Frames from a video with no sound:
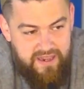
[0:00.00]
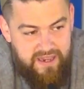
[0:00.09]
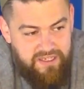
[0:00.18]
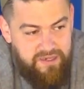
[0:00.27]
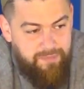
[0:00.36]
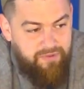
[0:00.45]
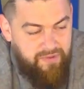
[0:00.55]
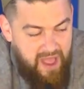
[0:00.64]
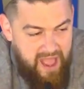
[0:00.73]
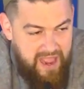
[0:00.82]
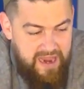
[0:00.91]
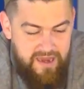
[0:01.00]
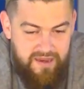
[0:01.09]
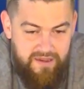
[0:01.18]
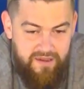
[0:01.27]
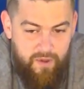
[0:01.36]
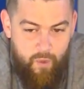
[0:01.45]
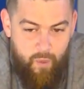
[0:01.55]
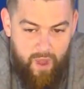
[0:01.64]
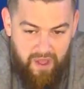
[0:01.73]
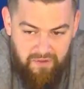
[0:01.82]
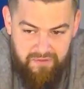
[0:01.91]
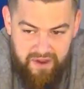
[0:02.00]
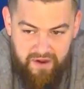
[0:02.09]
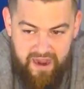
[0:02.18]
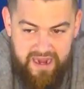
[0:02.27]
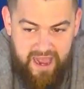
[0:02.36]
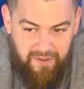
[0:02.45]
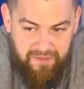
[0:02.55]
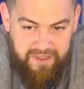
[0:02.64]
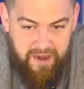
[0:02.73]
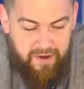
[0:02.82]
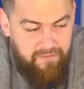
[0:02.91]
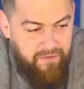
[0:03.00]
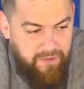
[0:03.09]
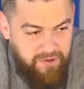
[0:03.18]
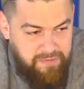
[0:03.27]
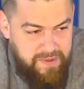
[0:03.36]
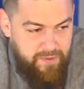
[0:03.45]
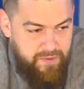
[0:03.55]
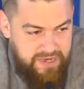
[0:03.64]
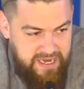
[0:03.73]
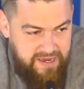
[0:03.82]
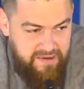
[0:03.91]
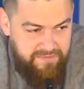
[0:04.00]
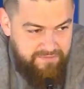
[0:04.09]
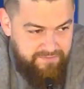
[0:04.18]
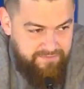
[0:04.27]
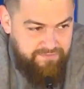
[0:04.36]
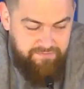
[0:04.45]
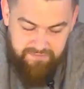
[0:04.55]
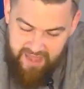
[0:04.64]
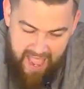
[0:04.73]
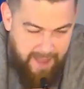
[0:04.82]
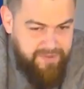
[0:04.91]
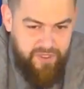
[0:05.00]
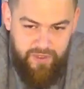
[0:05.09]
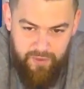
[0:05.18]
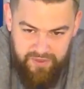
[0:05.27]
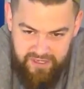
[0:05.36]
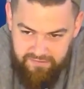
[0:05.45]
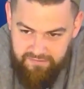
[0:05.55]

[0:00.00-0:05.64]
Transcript: to provide welfare and health care for those people who need it? Absolutely.